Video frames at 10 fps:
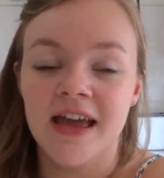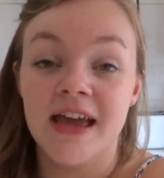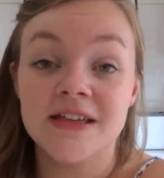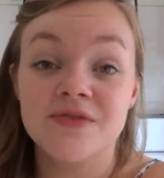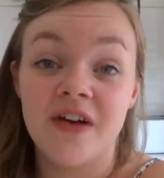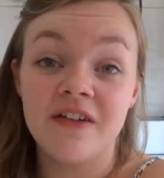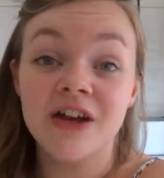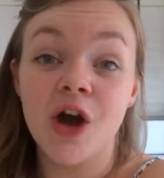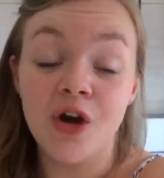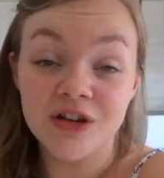It's
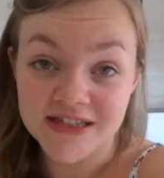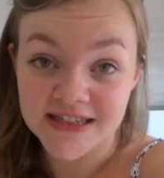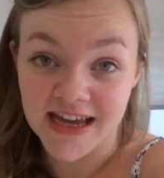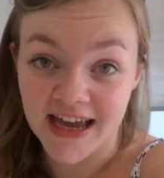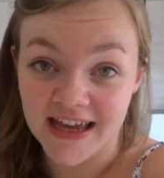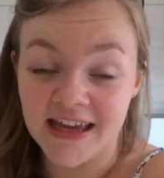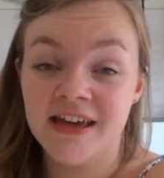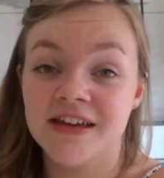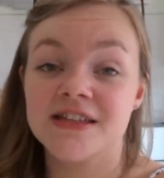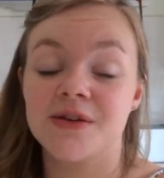very hot
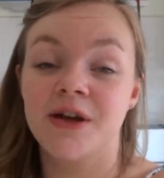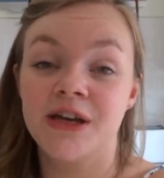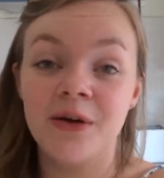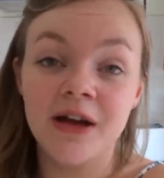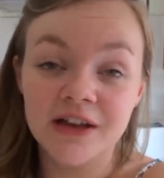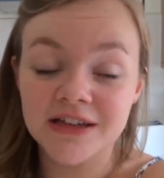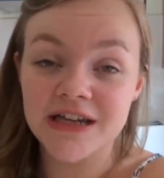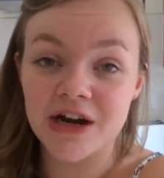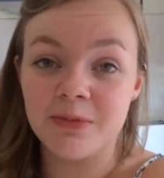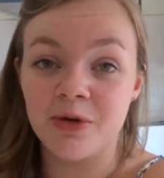today, so I know I look
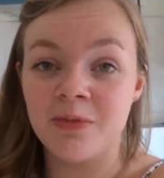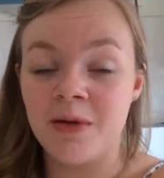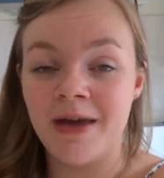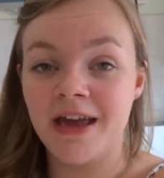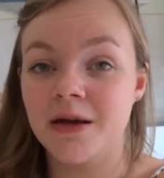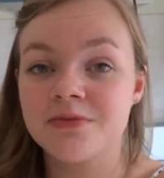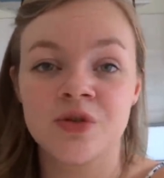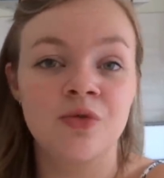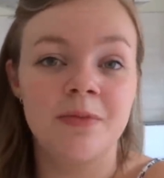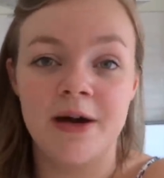terrible, my makeup's
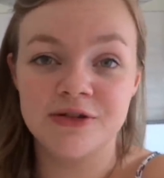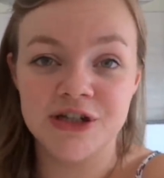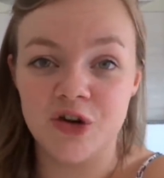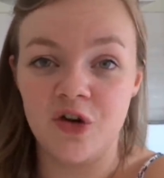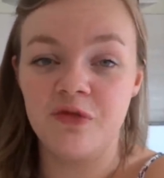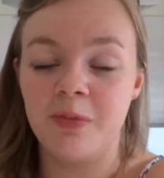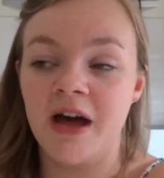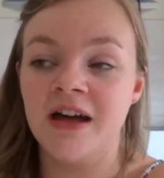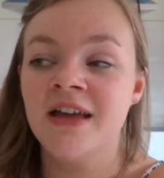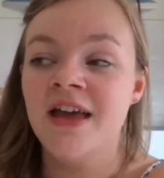all melted off,
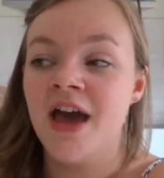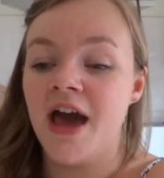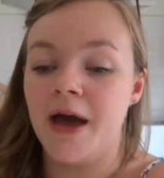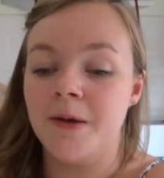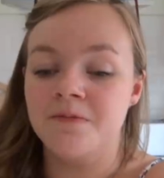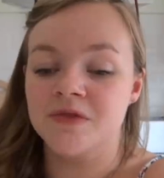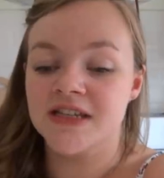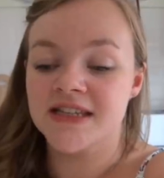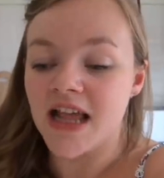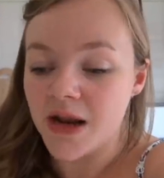but to
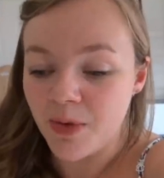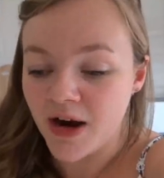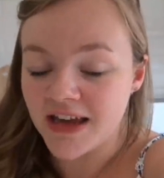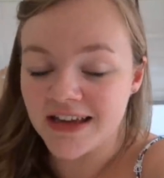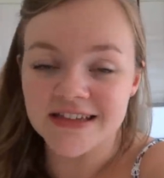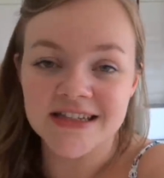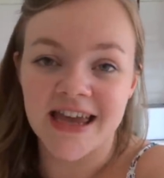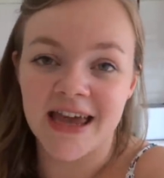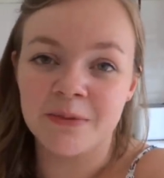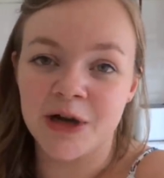celebrate
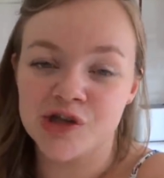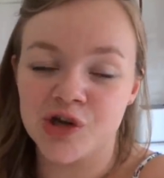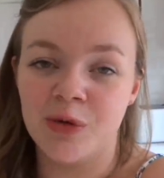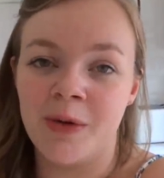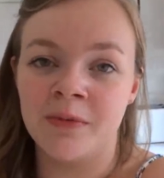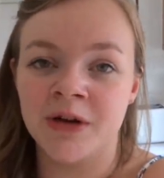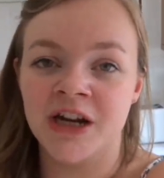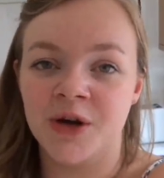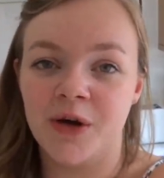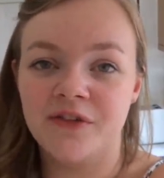getting my job, I'm
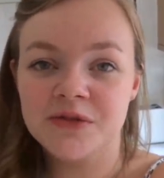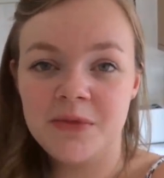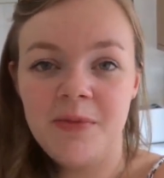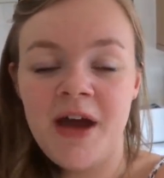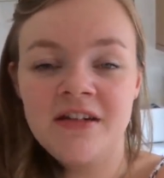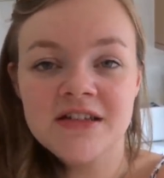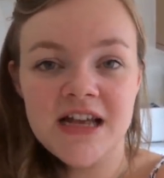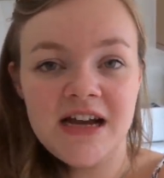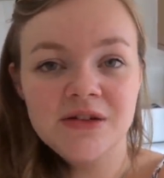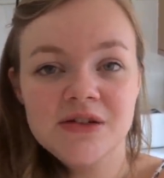going to go over to my parents'
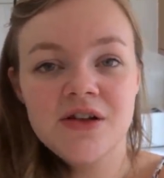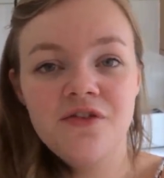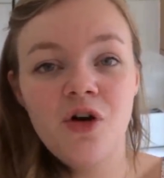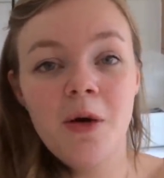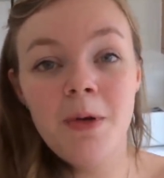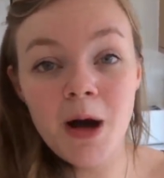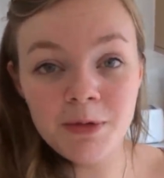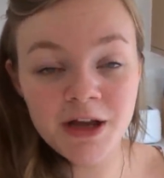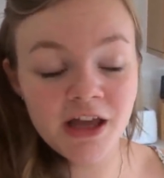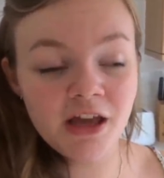house for a
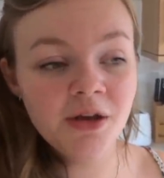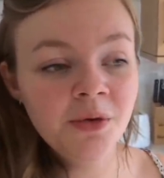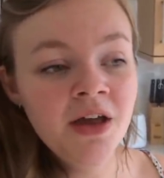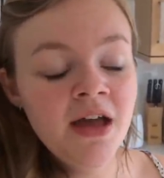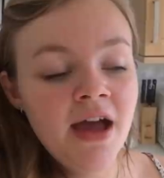barbecue.